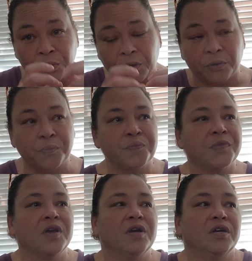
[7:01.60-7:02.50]
you know.
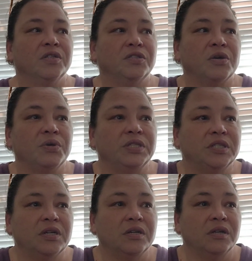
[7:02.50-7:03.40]
So it's
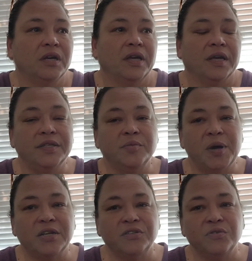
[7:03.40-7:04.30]

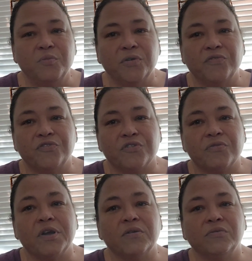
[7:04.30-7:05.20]
about a 2-month
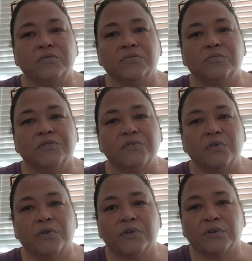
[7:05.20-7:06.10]
turnaround
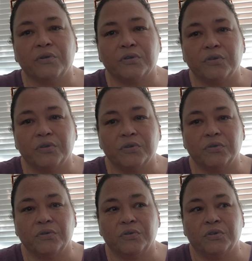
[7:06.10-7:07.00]
before,
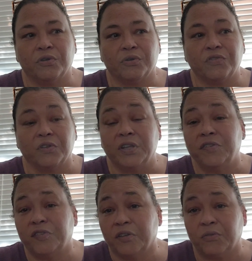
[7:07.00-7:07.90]
you know, it's at
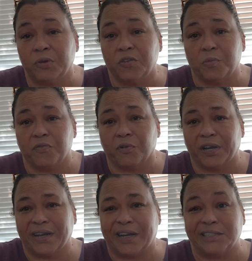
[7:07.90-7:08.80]
least 6 weeks before I
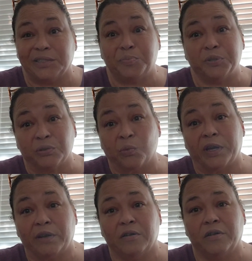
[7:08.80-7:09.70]
can actually put the
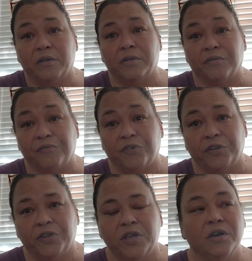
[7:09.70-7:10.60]
weight on the foot.
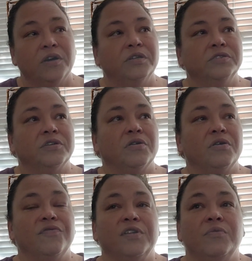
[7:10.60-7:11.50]
So
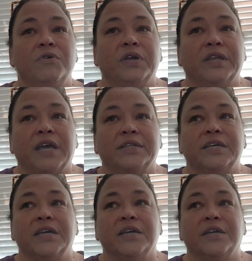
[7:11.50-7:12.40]
hopefully we'll get that
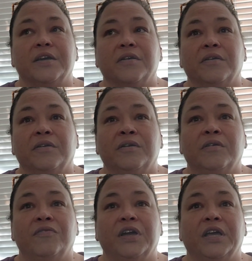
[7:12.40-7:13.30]
taken care
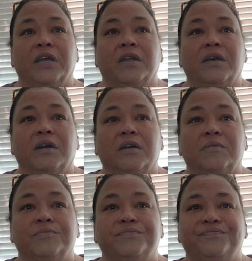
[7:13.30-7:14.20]
of, and